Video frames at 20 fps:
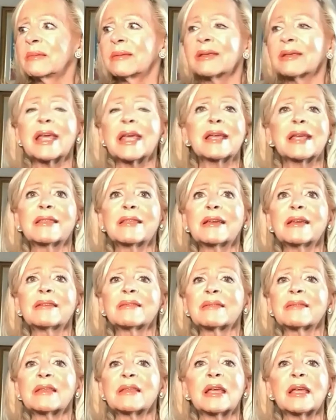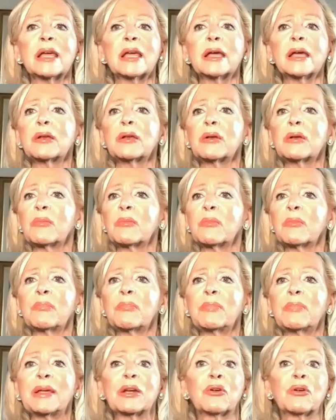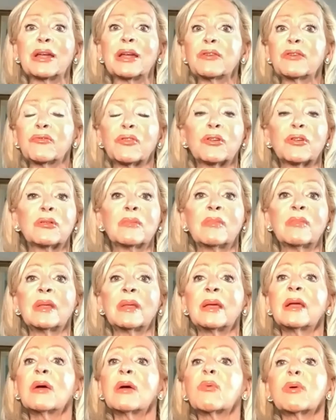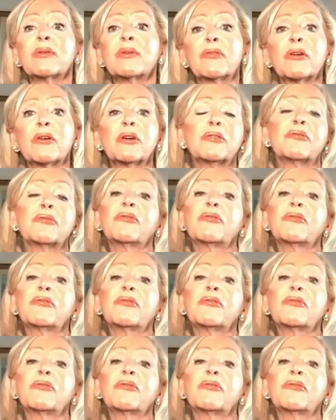take this and be grateful. We've heard